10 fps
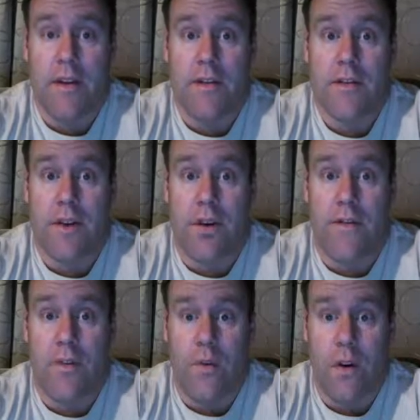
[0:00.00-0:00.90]
So
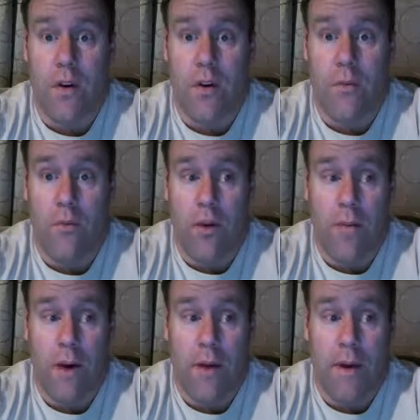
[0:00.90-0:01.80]
if you want to know more
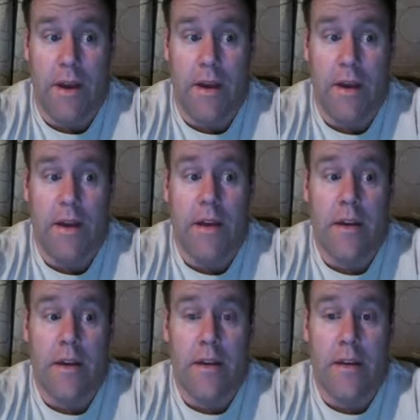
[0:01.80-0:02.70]
about my
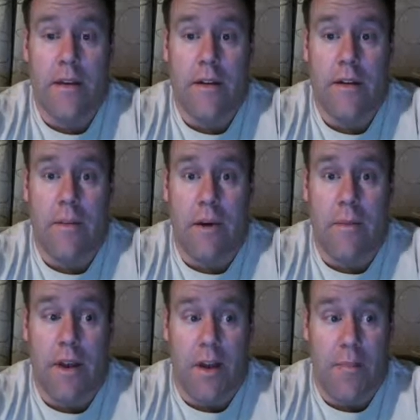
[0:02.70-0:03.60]

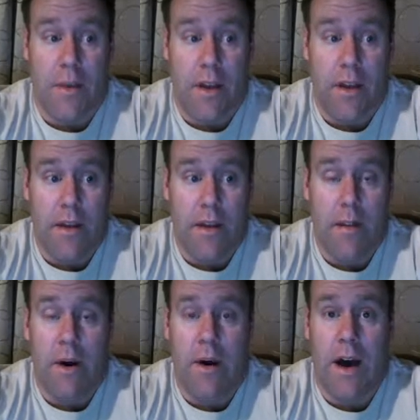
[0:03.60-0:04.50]
company,
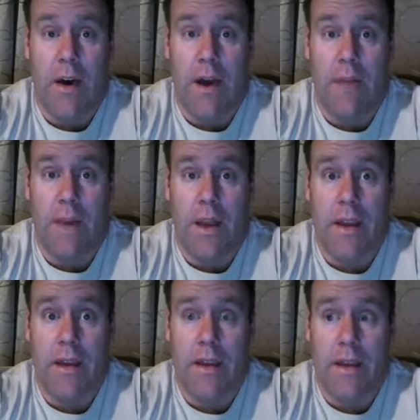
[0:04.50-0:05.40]
about how I
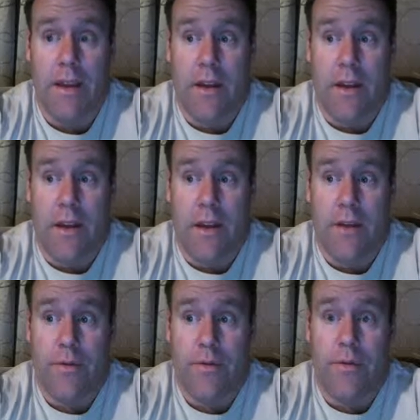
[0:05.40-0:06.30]
made
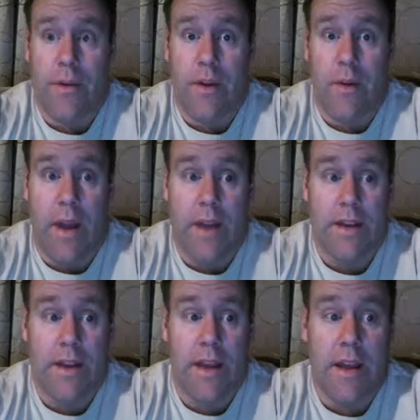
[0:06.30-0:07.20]
$3 grand
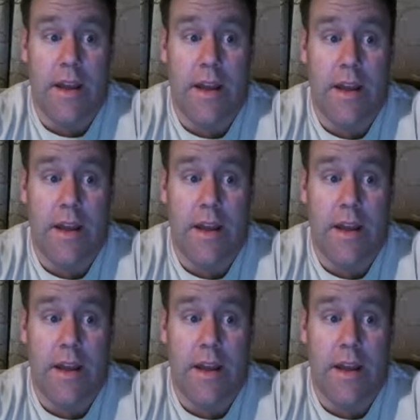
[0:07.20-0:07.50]
today,